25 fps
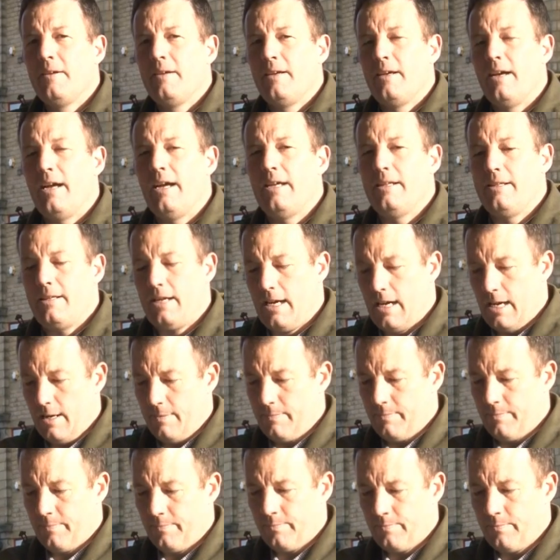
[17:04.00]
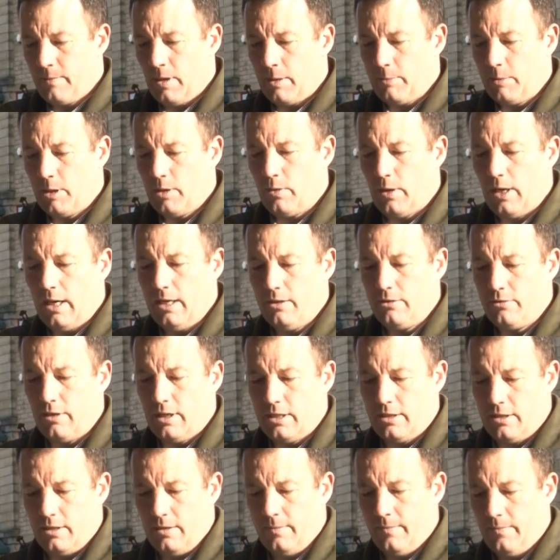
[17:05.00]
And might be quite
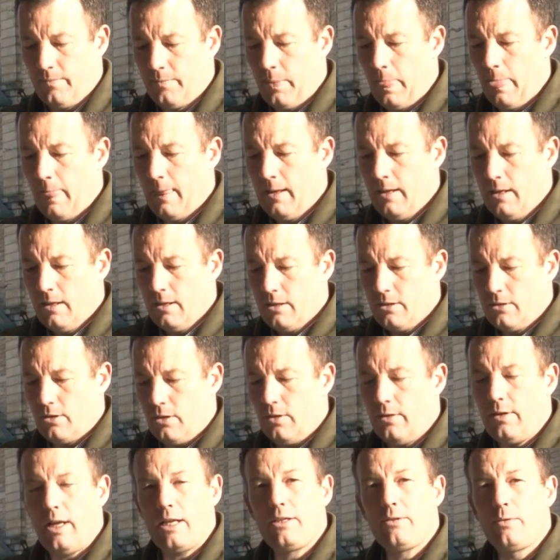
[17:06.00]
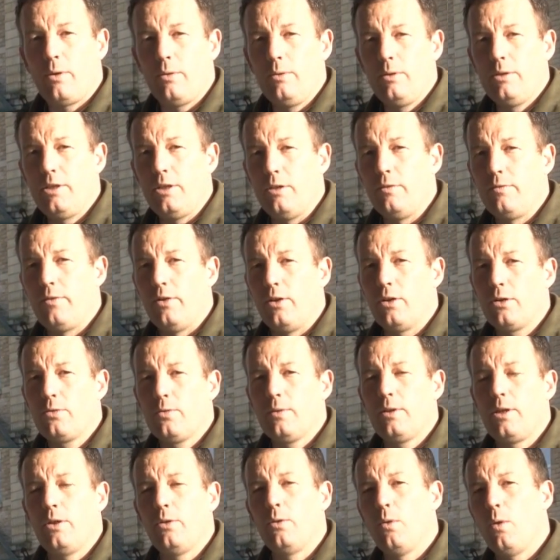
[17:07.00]
interesting. So that's what we'll do, folks.
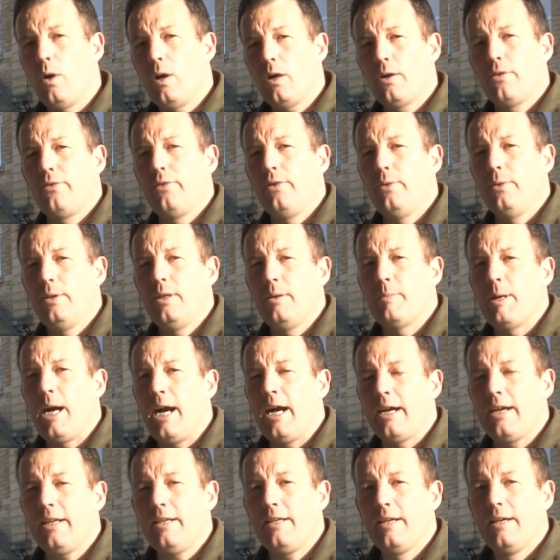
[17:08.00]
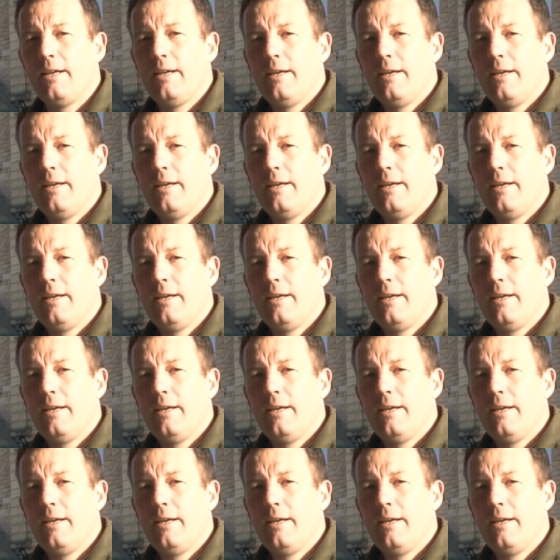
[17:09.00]
We'll do a walkthrough in the market,